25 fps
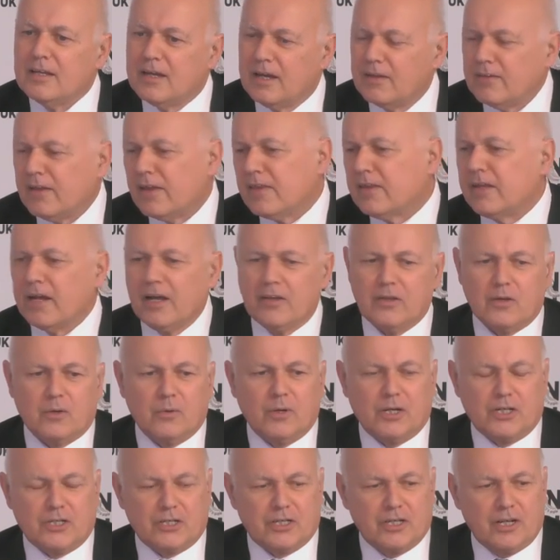And then the other
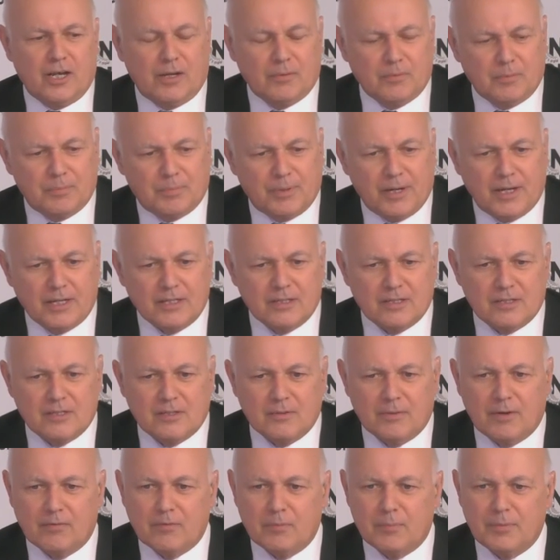question I would place
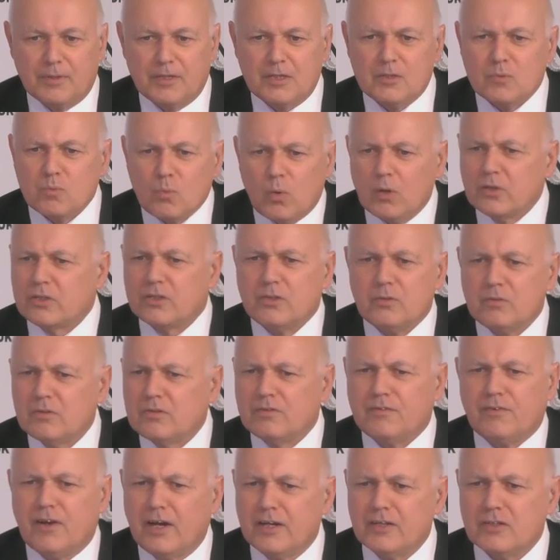to everybody is, what do you
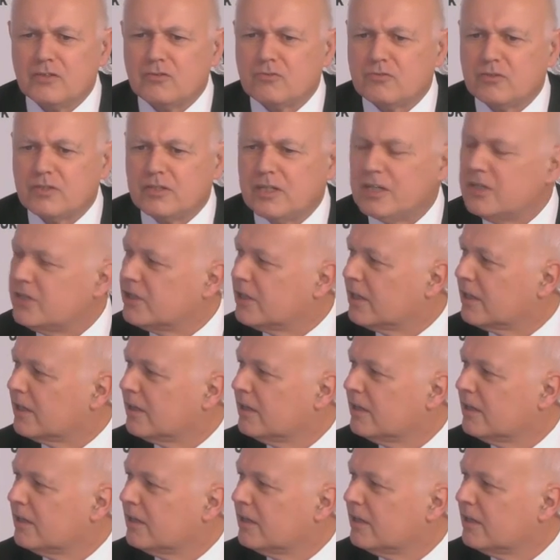define as strategic?